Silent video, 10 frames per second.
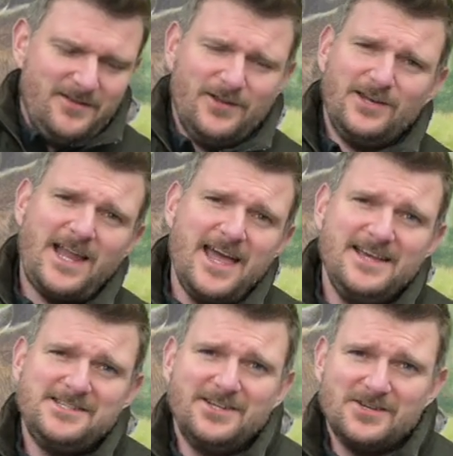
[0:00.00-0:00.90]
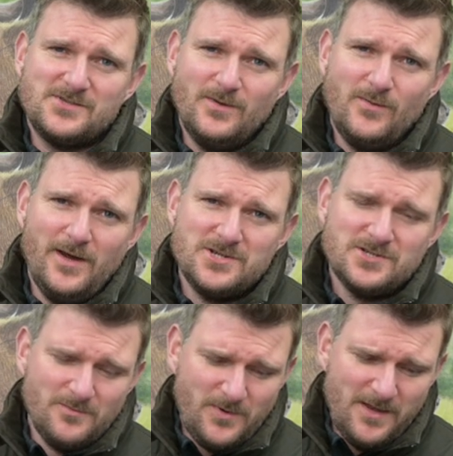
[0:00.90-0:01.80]
the laziness with which
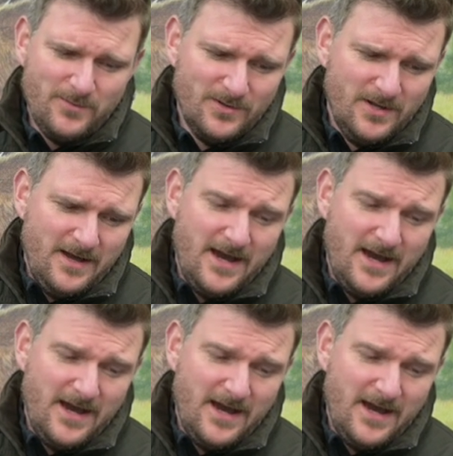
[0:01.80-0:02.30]
some people,